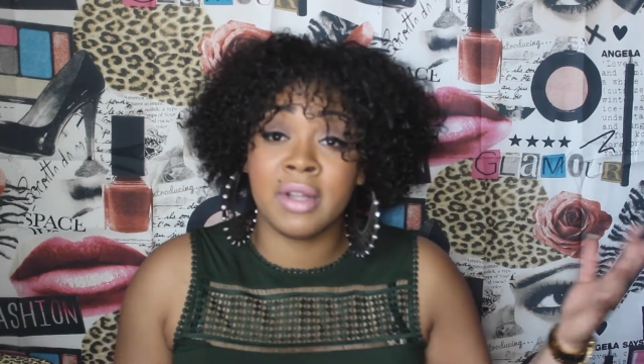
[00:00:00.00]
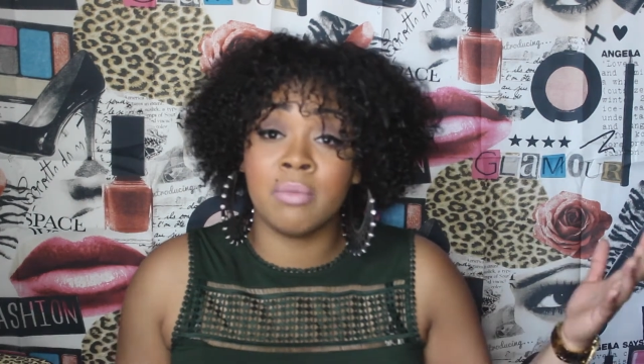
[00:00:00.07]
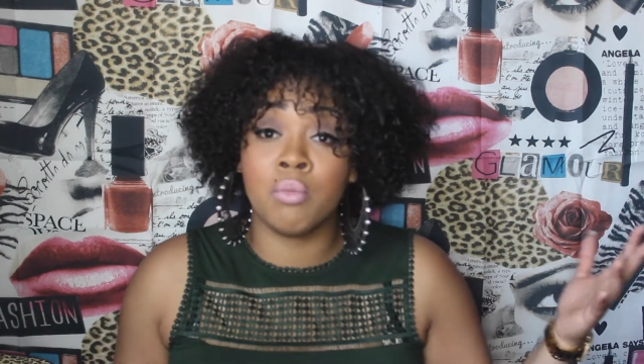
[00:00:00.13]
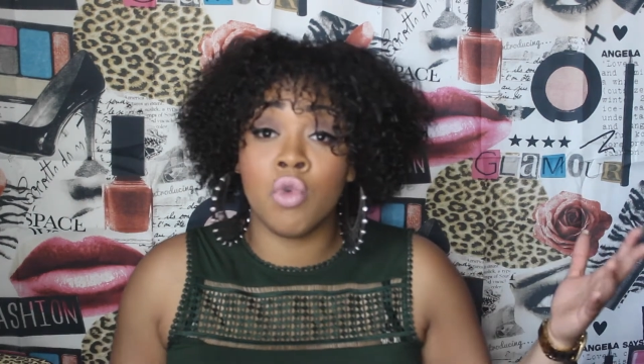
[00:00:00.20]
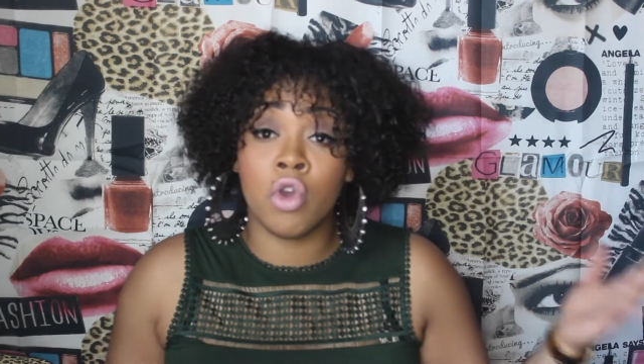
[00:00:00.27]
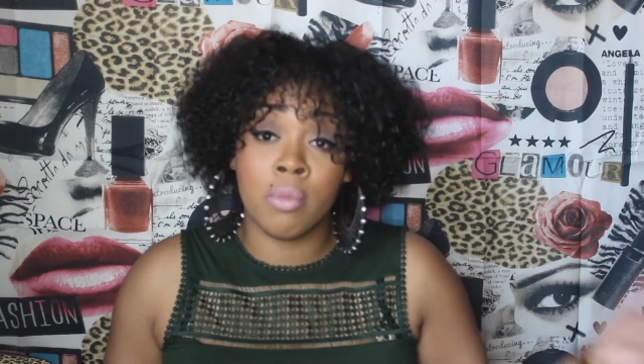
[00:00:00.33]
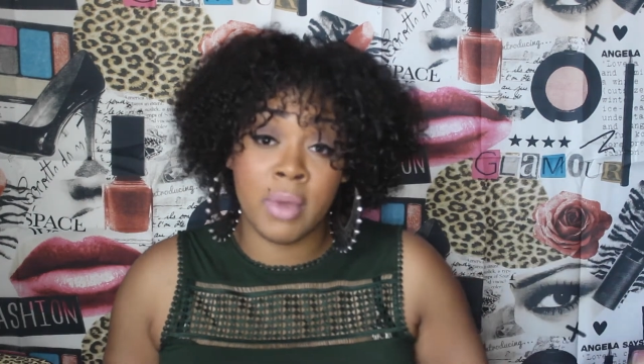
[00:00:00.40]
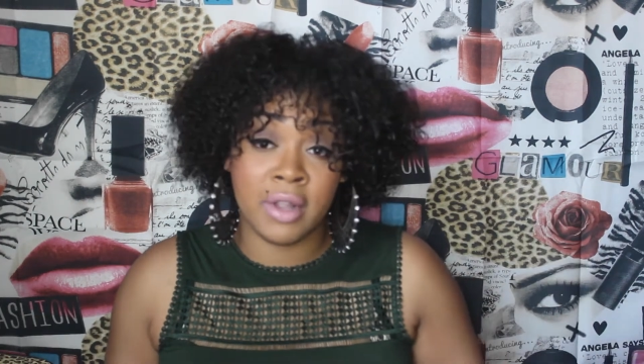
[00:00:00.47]

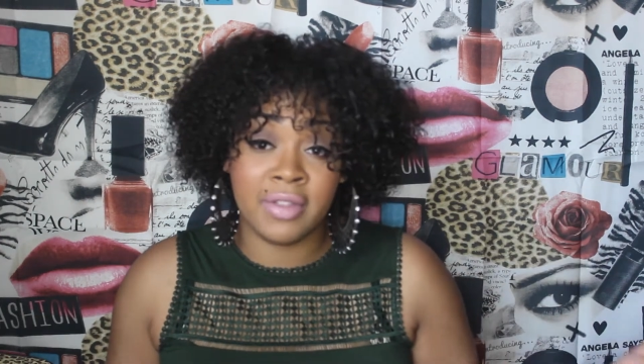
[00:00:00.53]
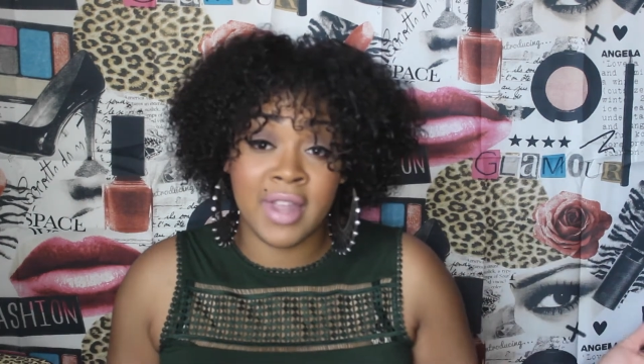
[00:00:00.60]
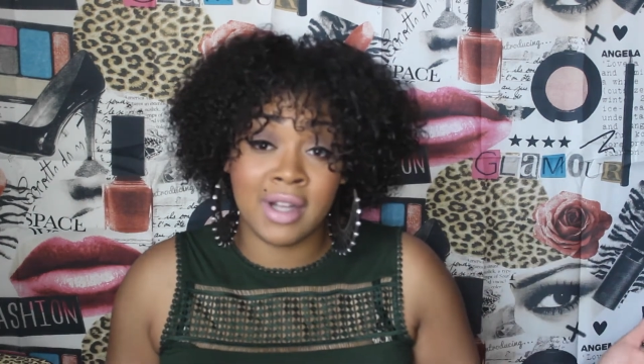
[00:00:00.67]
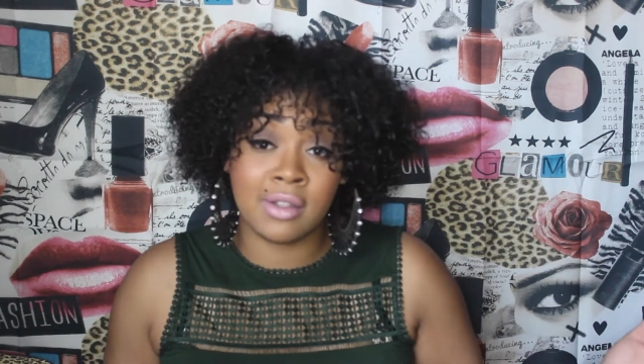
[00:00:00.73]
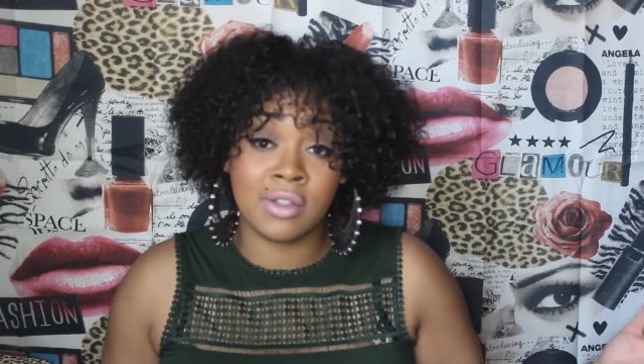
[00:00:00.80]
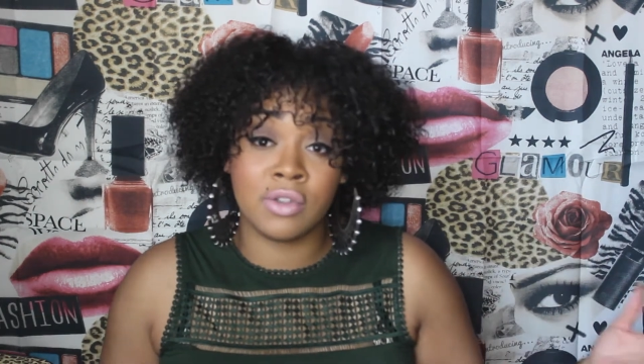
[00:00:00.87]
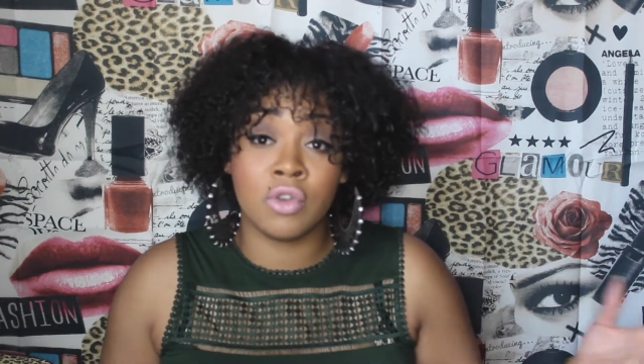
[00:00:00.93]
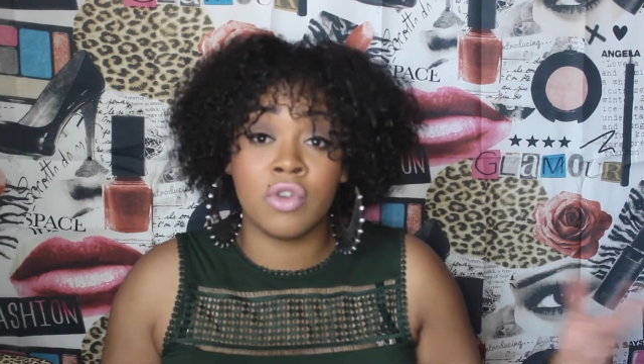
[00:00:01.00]
more about
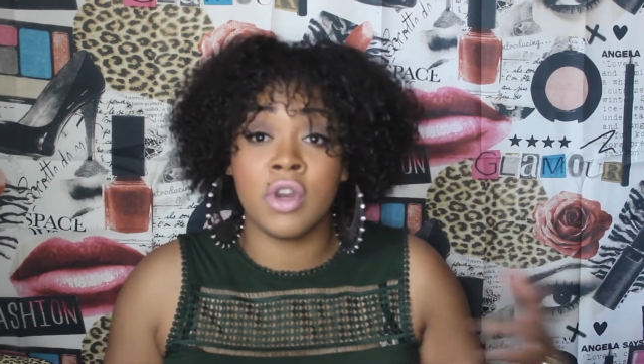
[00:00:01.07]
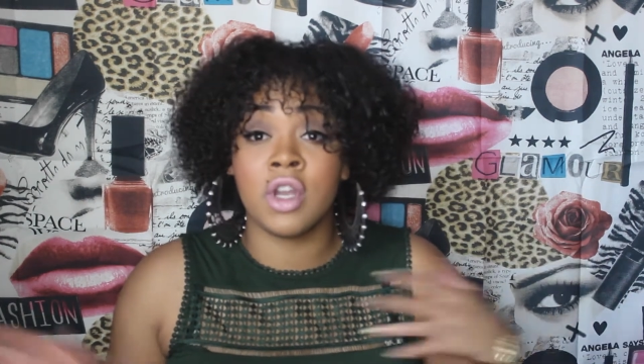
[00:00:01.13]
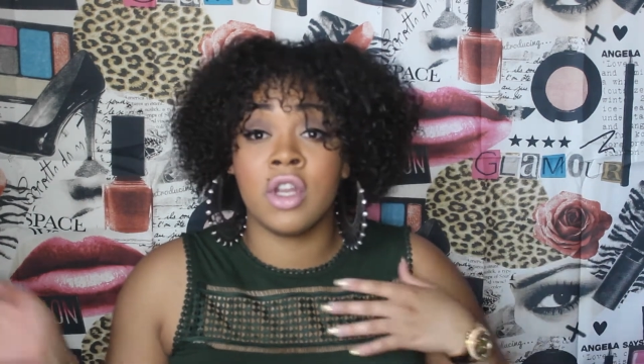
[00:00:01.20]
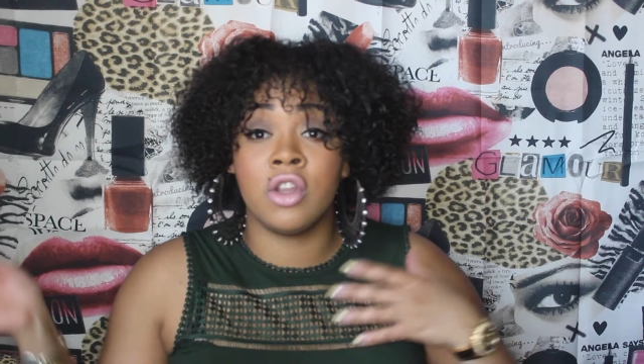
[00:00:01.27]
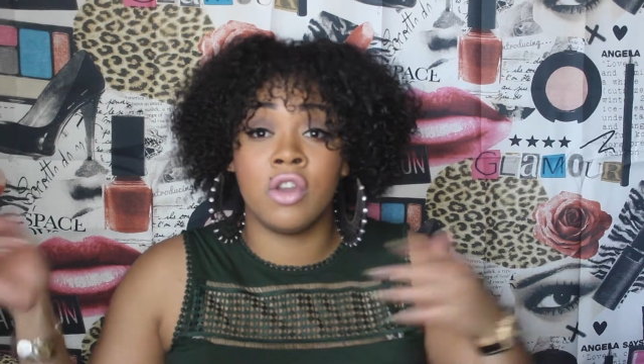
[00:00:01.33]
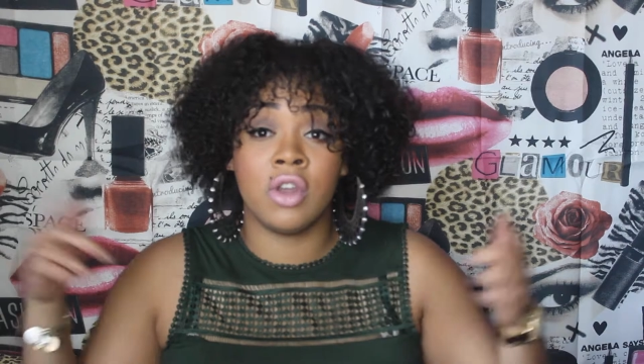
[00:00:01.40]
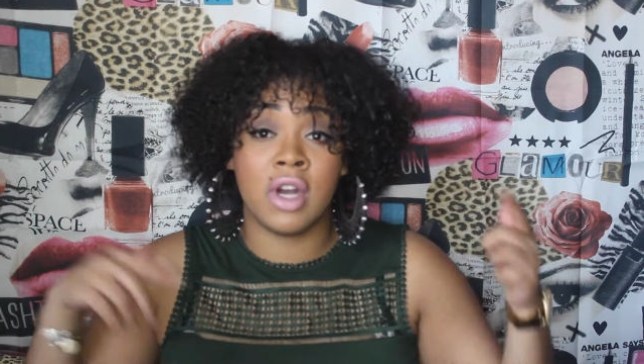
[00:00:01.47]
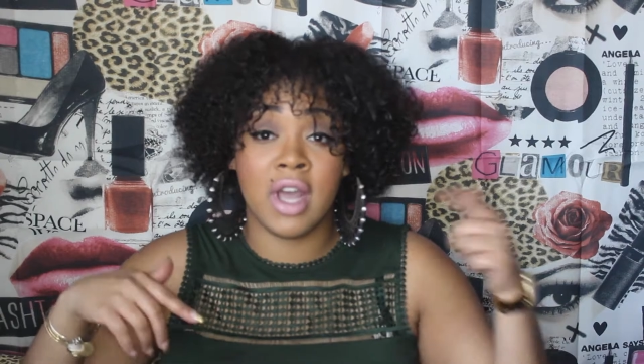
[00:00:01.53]
that story,
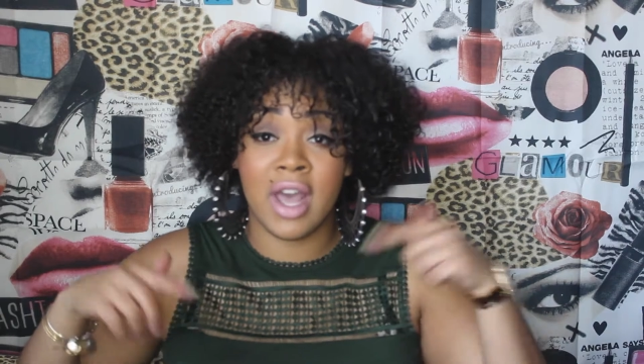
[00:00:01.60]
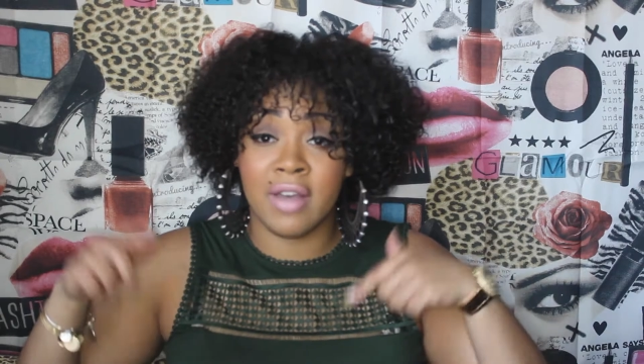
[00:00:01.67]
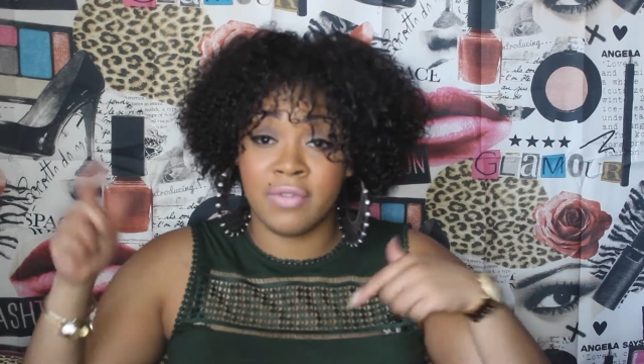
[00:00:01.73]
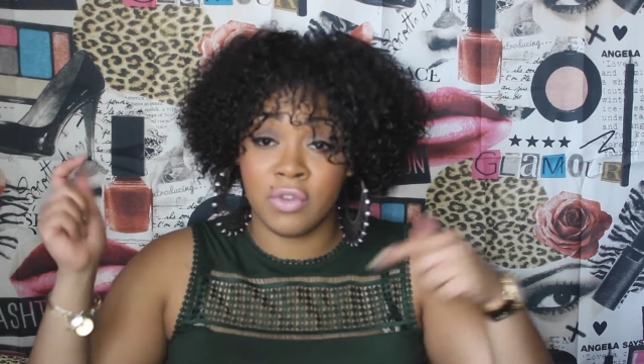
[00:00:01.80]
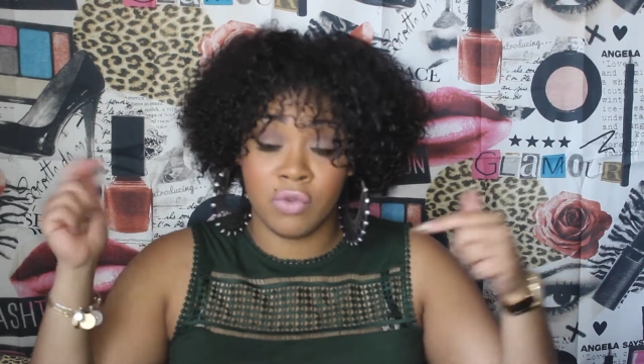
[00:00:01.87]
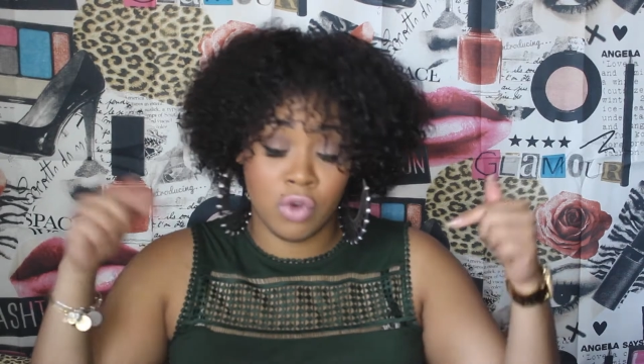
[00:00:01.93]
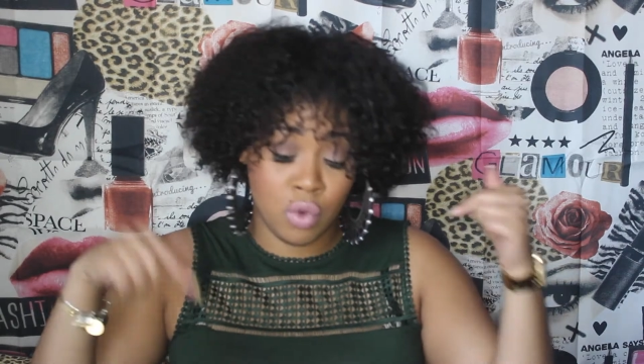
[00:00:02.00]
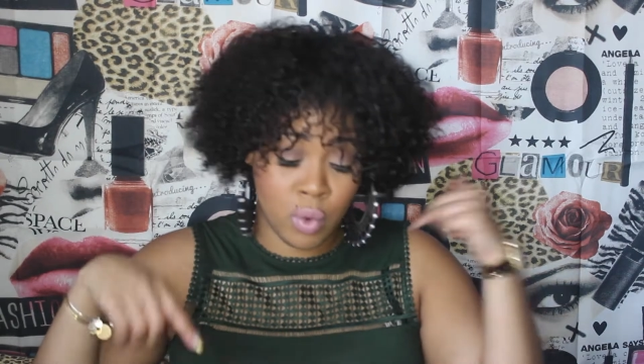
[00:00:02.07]
you're going to have
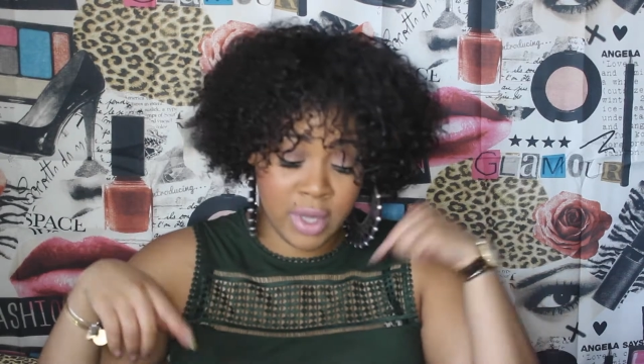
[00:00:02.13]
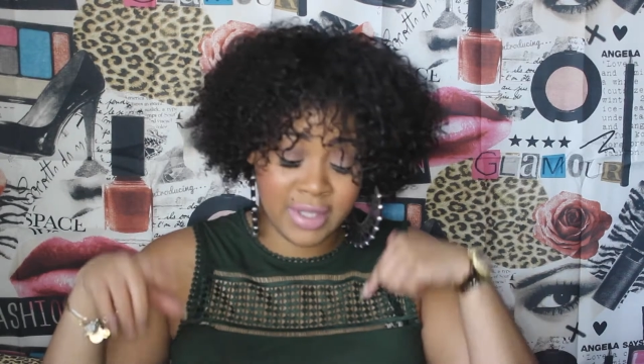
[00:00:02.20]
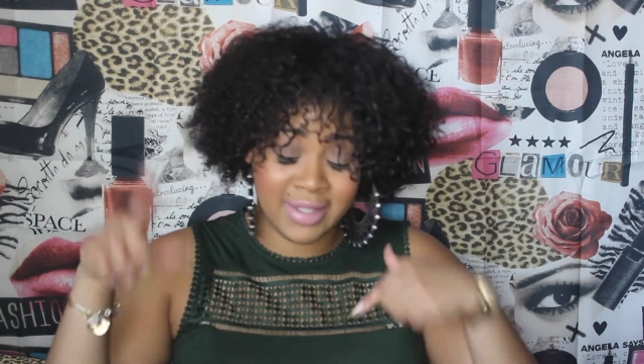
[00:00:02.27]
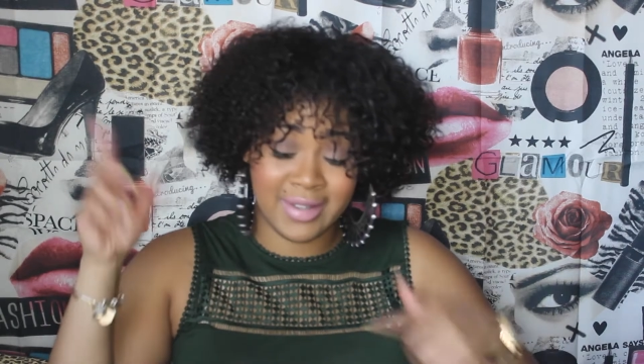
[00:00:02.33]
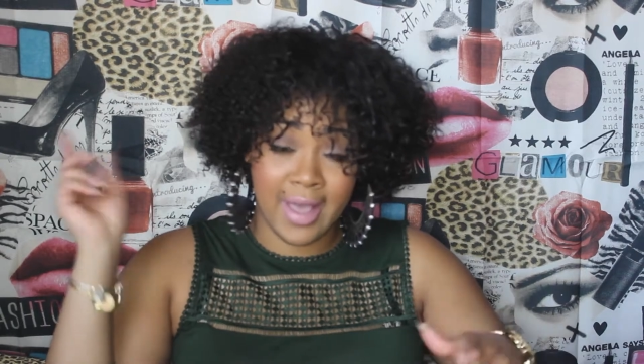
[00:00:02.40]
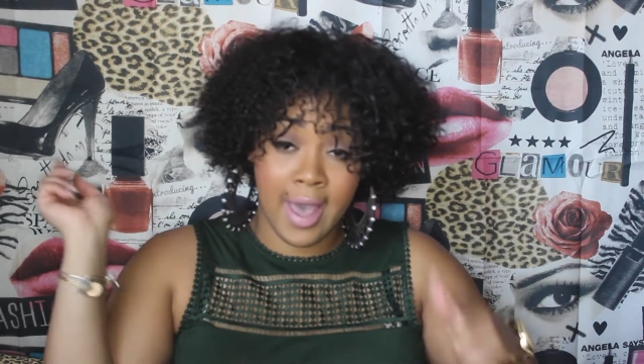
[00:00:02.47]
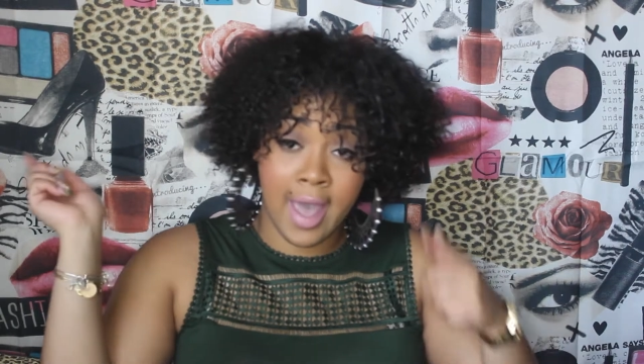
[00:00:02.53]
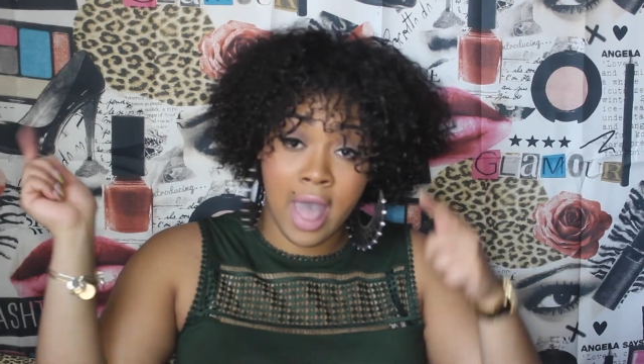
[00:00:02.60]
to request
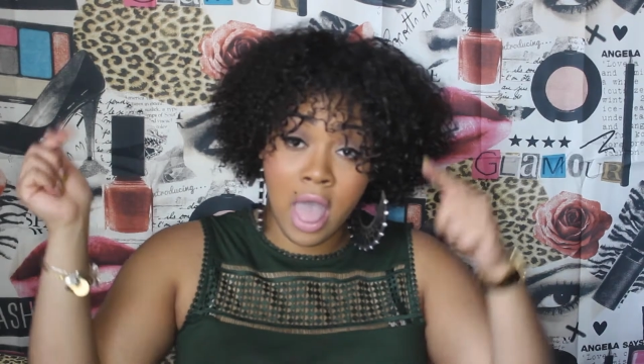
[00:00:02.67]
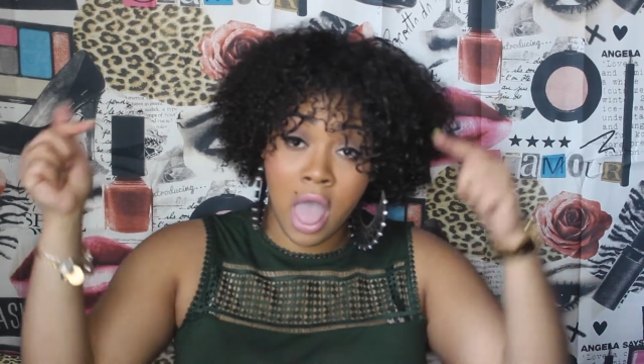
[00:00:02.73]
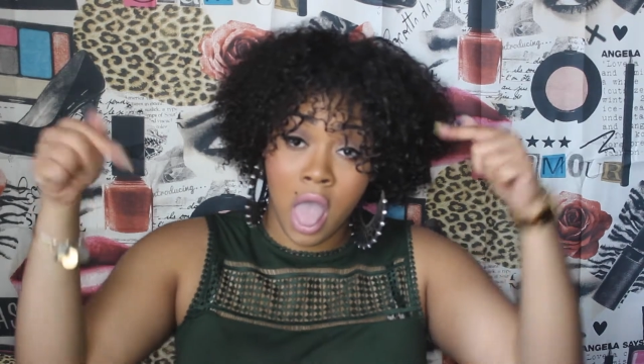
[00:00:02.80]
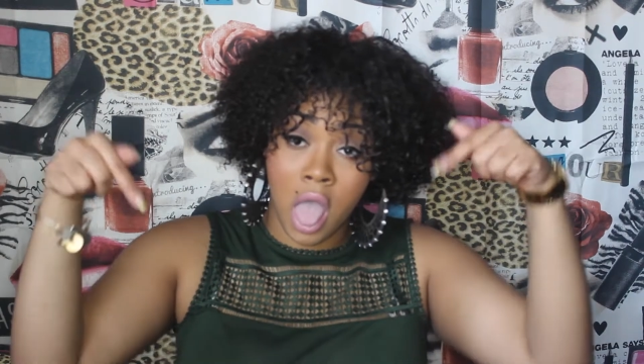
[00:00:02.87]
that